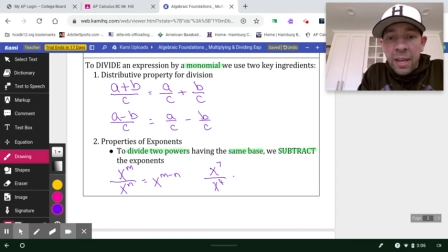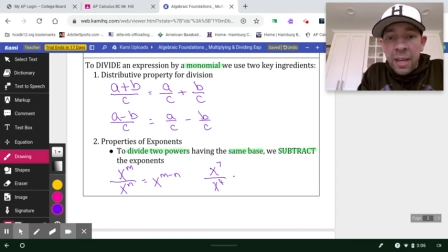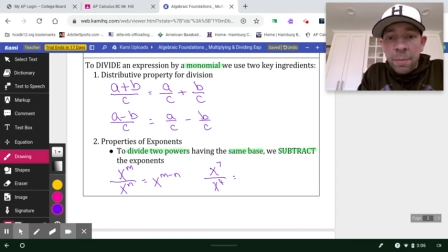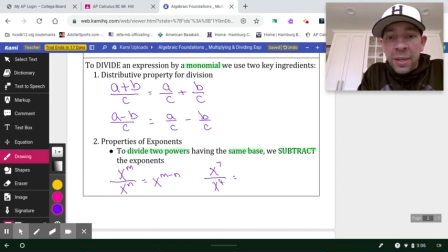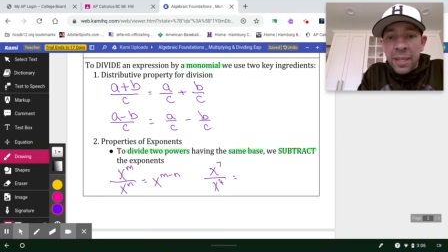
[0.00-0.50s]

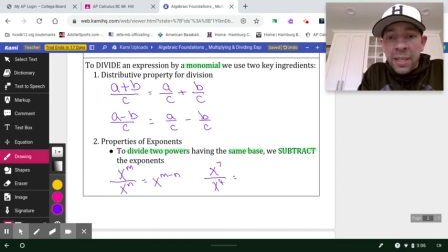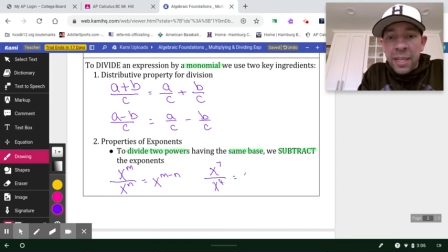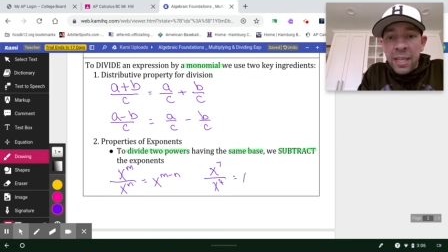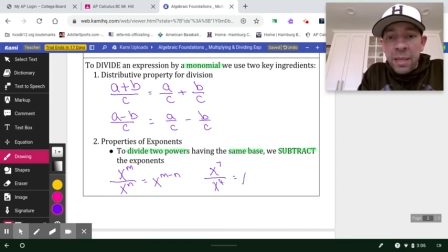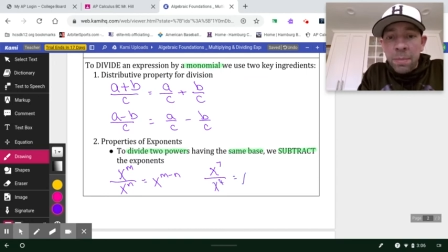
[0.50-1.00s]
I'm going to
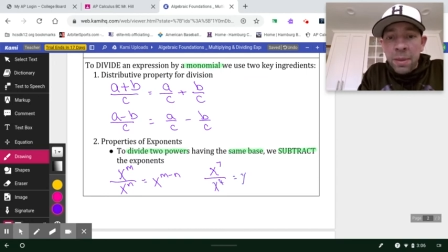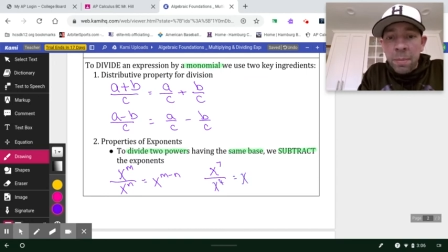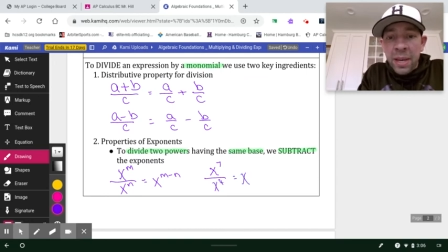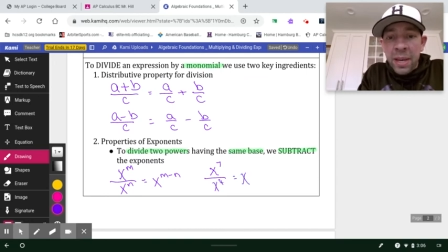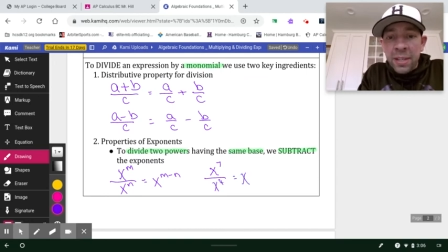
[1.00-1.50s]
keep
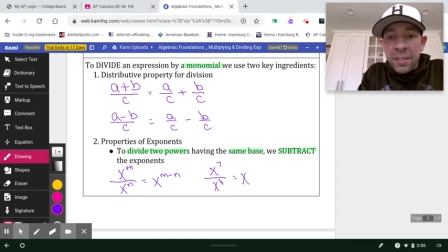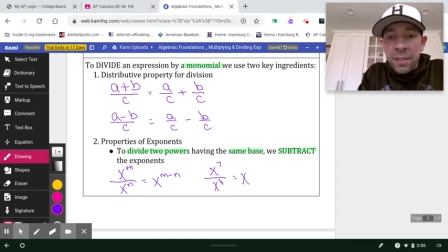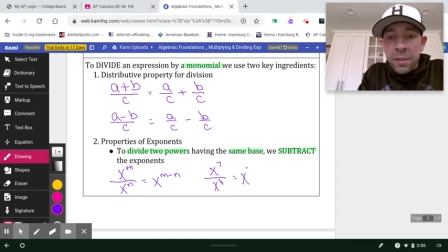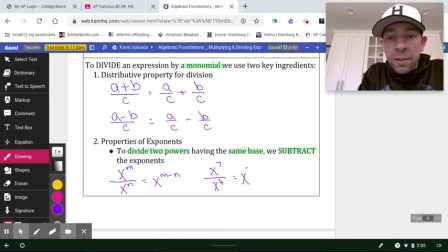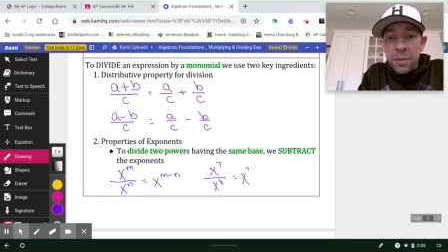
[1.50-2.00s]
the
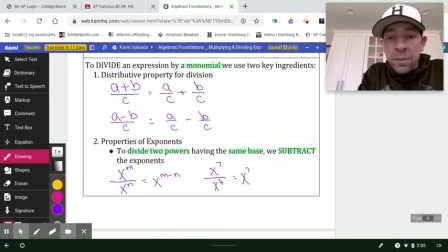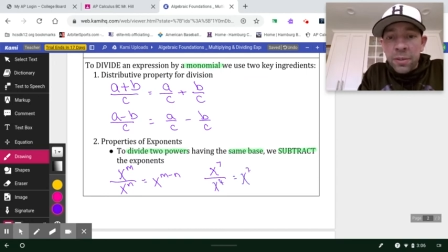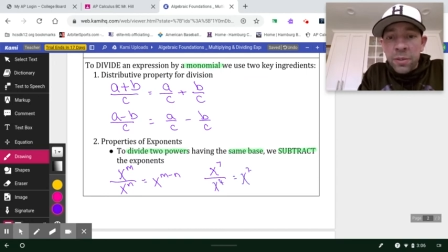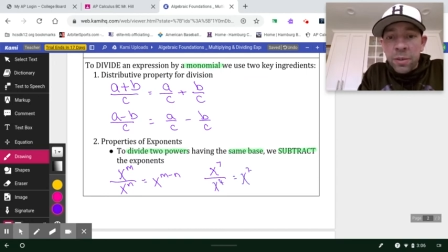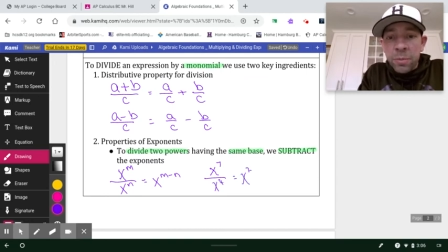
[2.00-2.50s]
base,
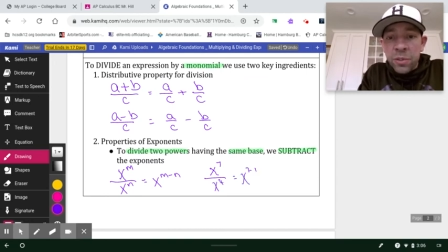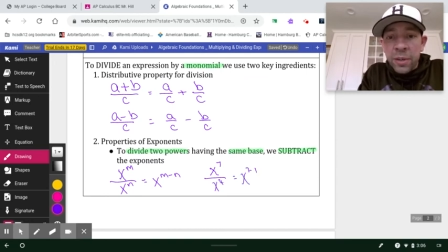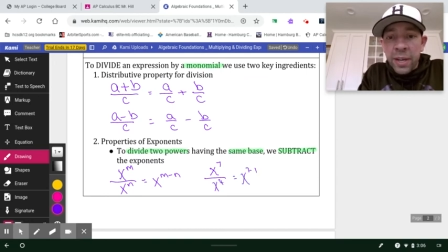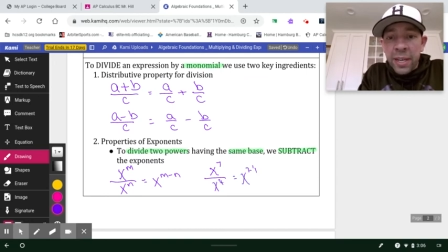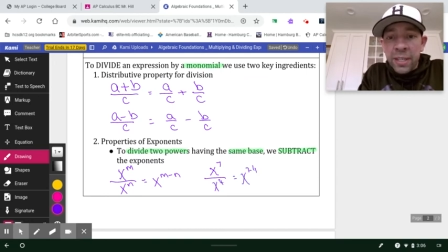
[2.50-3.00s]

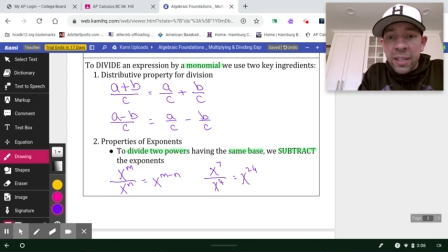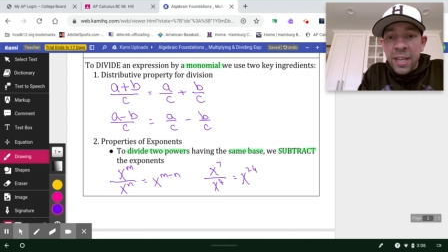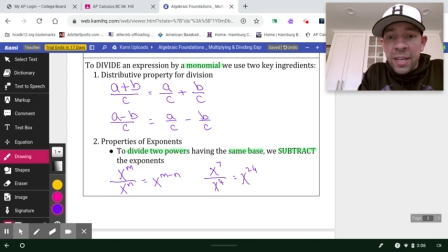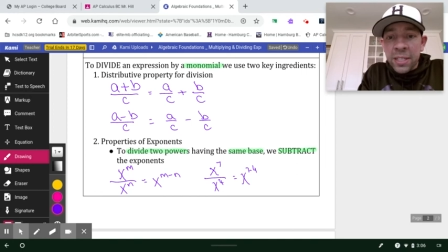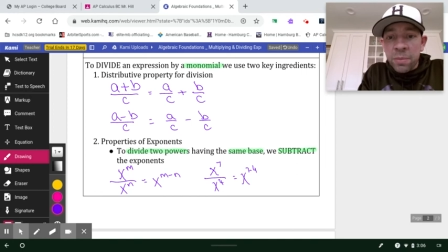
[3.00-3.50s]
subtract
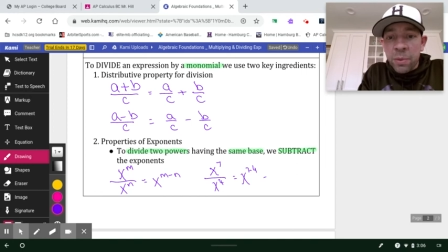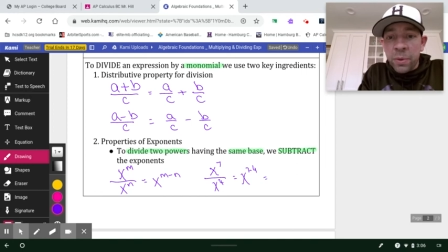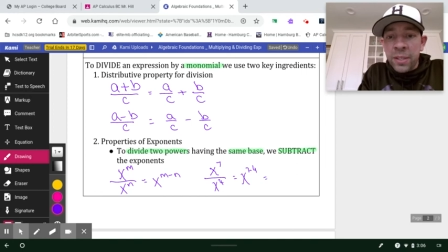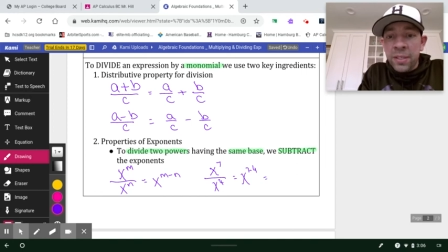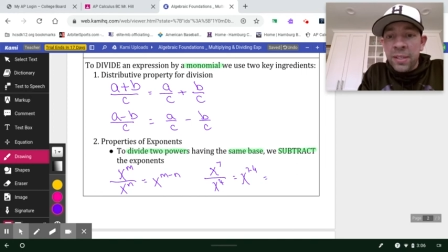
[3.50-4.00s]
the
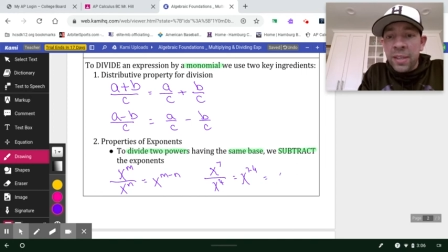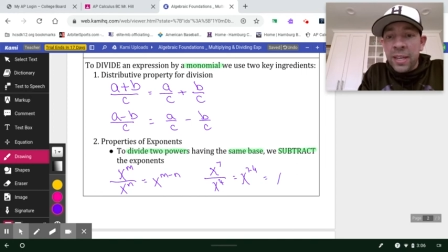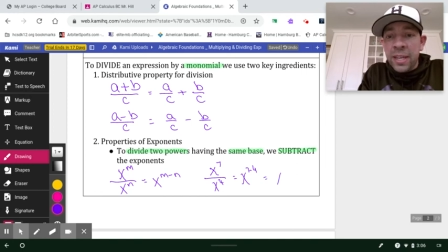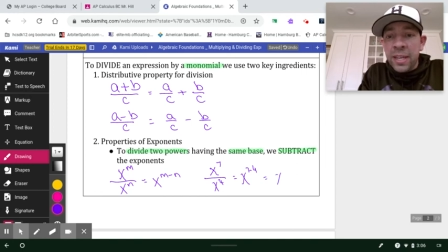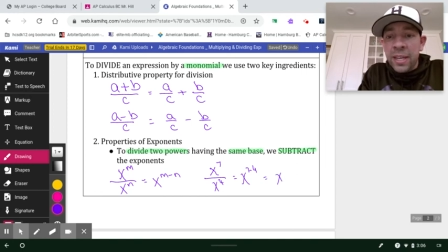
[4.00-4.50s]
exponents,
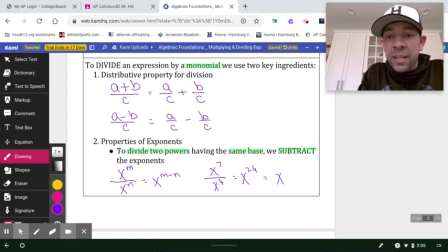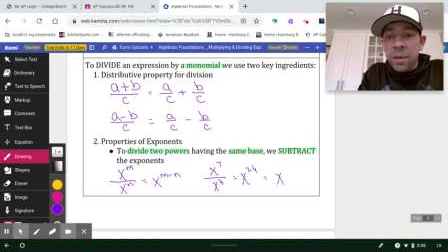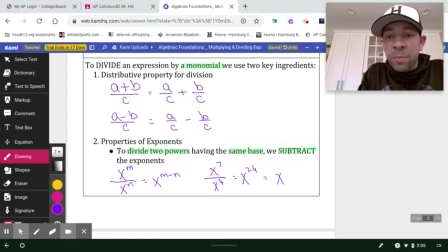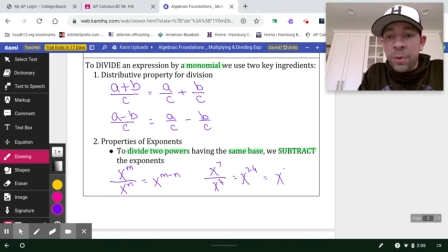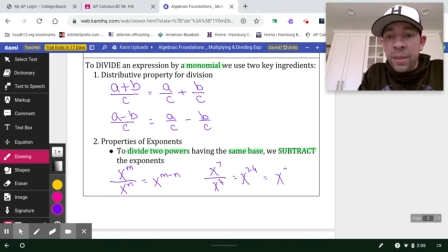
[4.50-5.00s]
and end
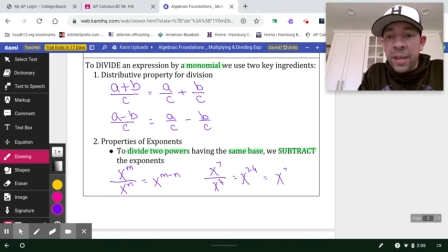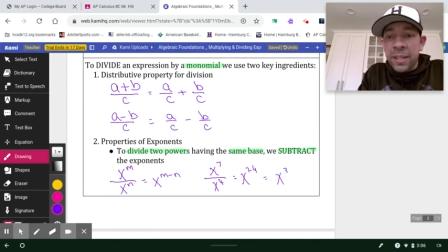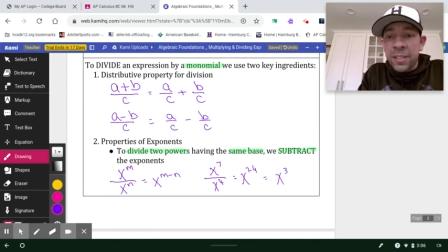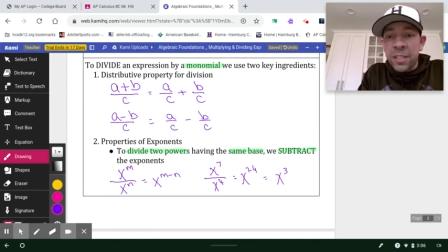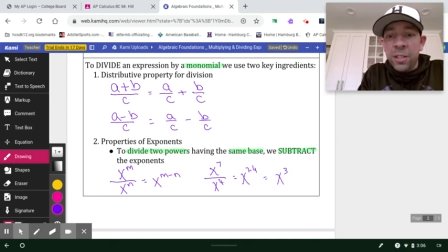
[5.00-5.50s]
up with
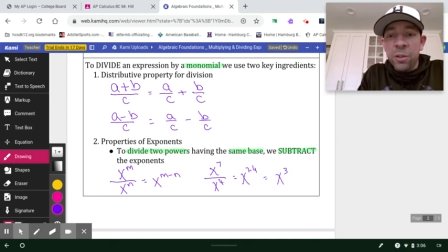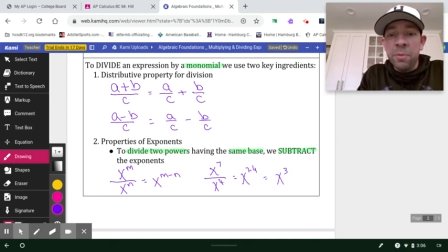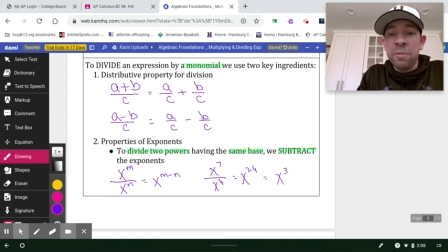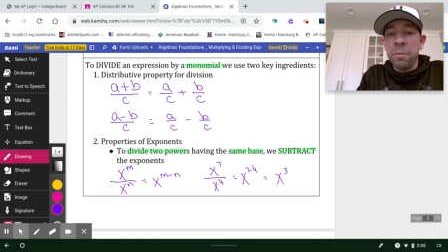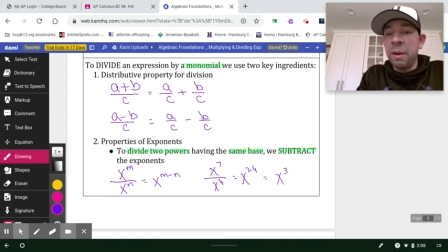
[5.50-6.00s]
x
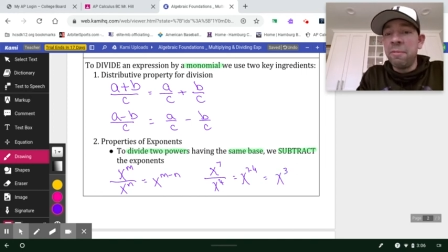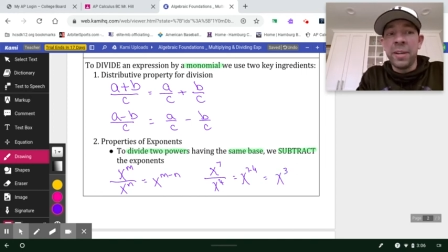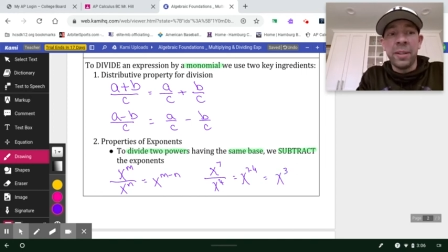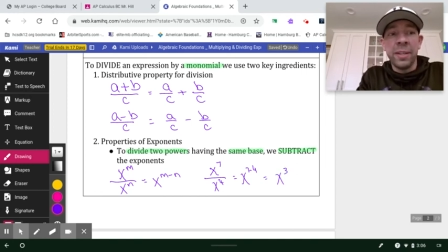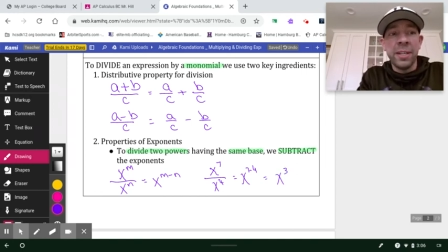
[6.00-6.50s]
cubed for my
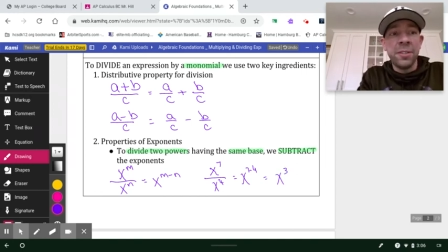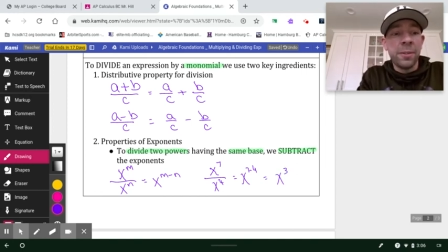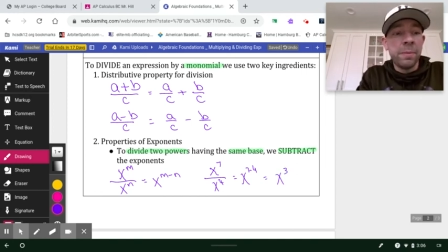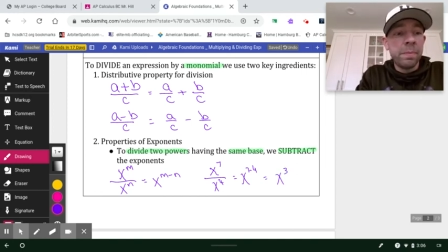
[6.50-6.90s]
final answer.